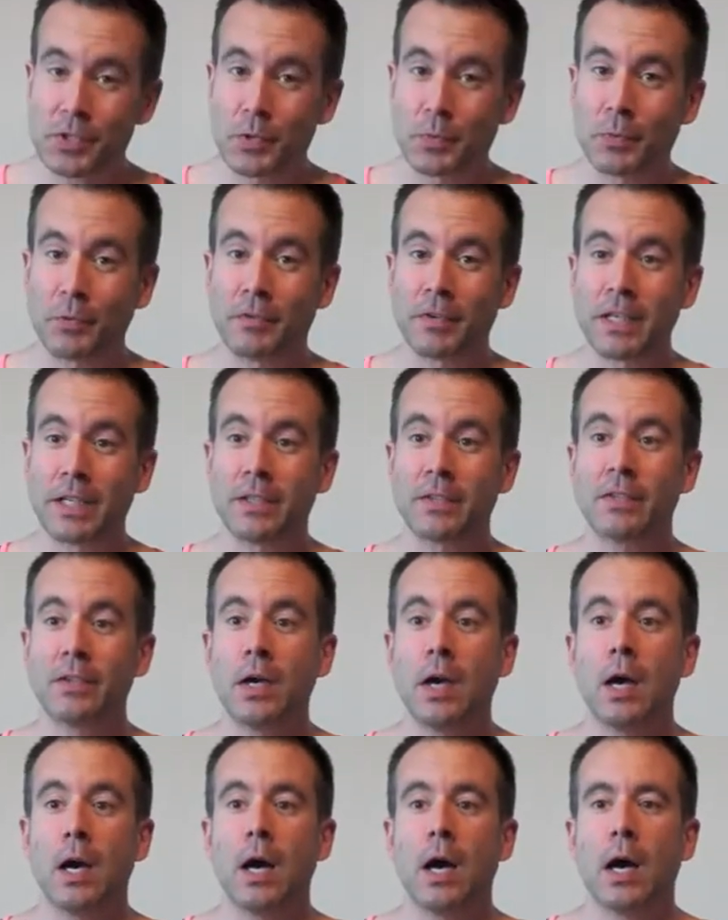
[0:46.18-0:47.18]
two movies,
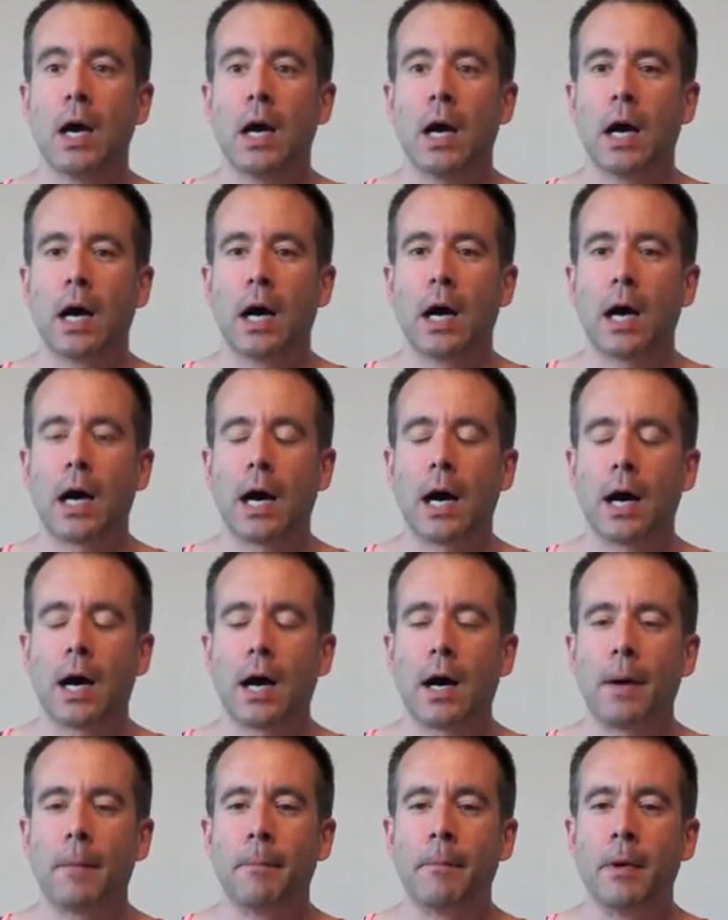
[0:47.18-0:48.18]

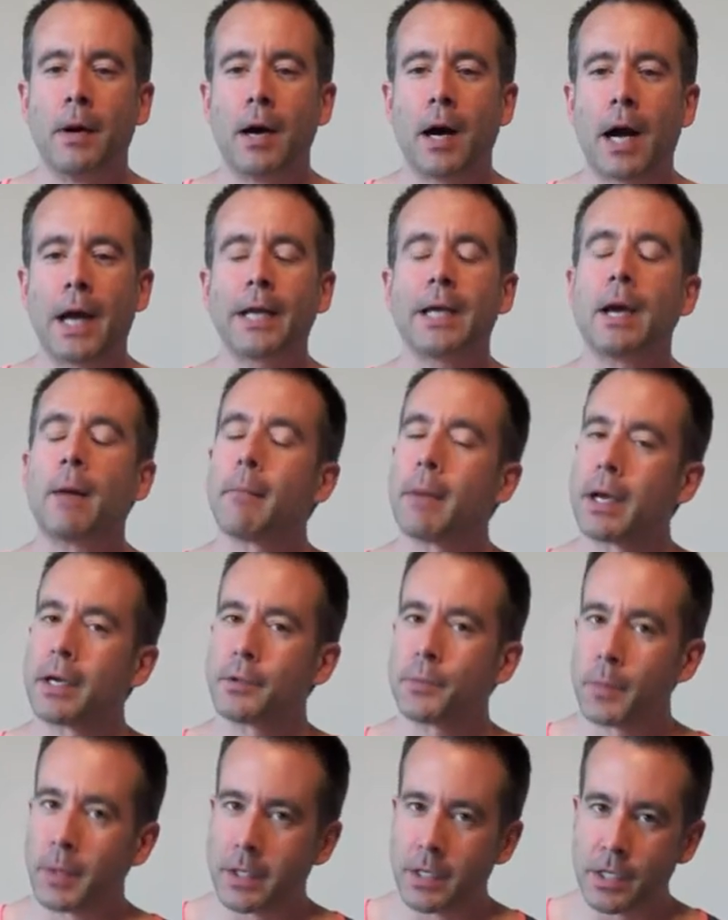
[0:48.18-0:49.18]
um, I kept my
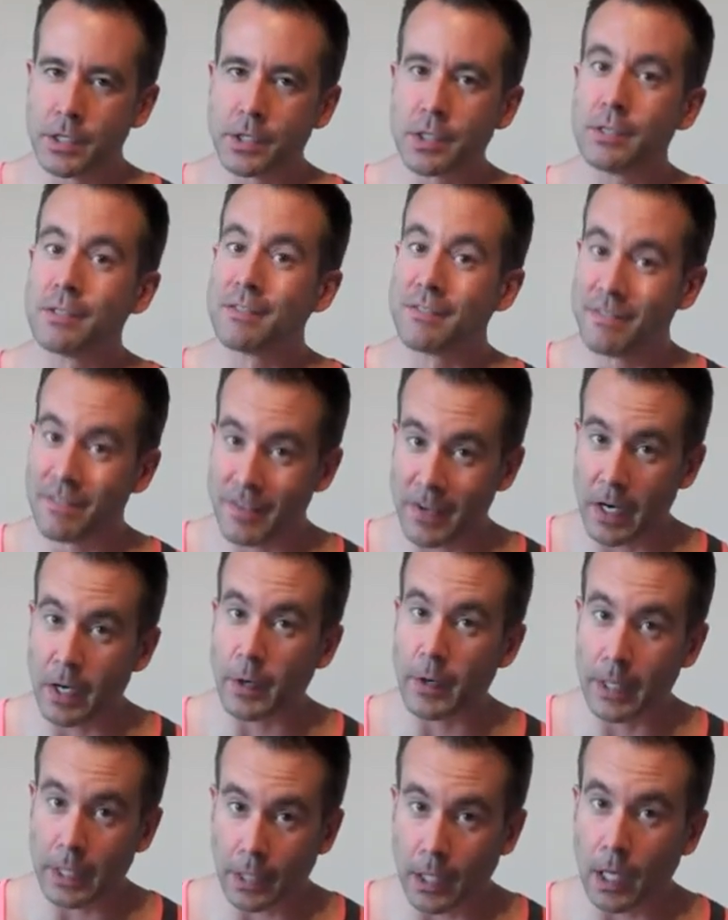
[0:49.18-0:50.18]
expectations
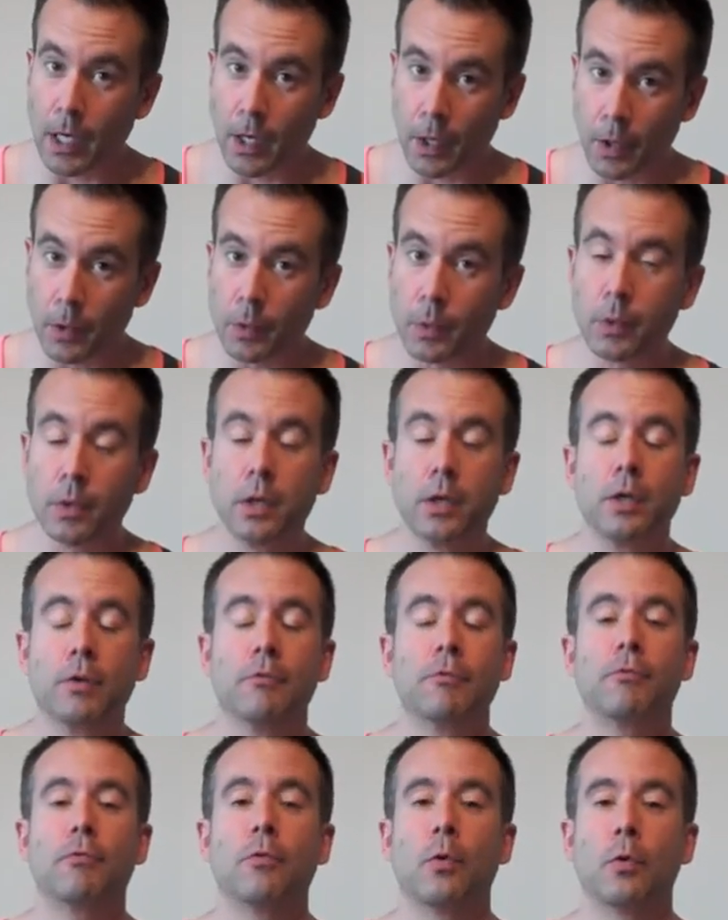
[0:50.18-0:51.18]
very low
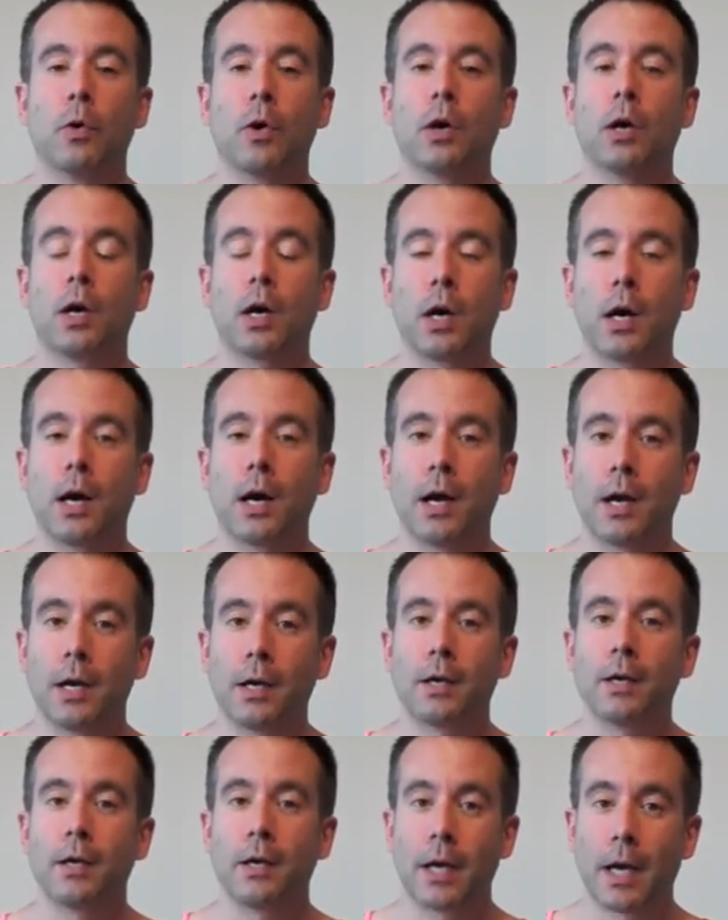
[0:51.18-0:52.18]
for uh,
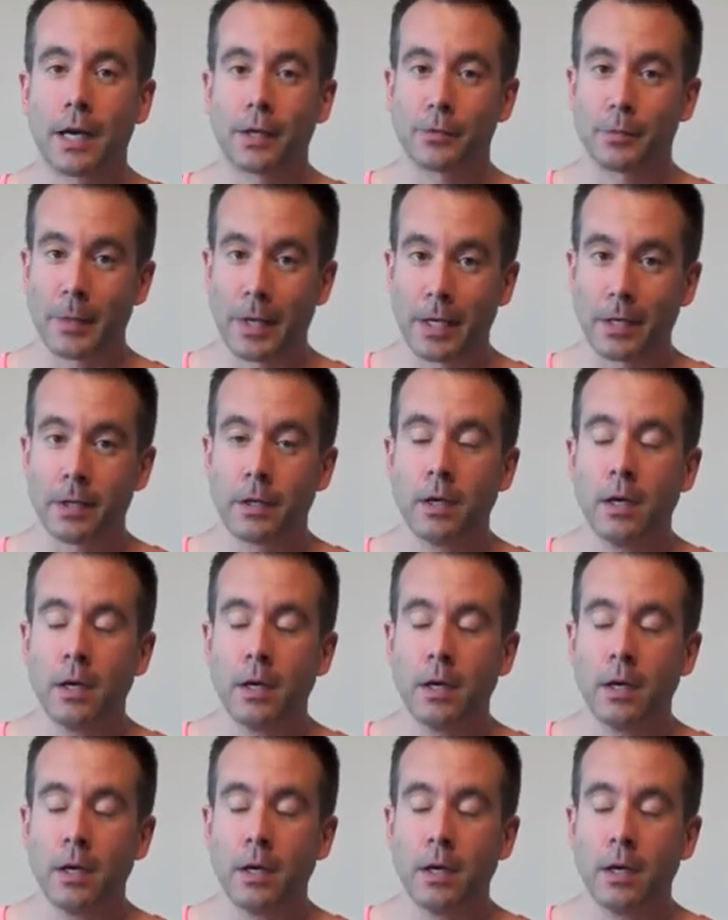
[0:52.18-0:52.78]
X-Men.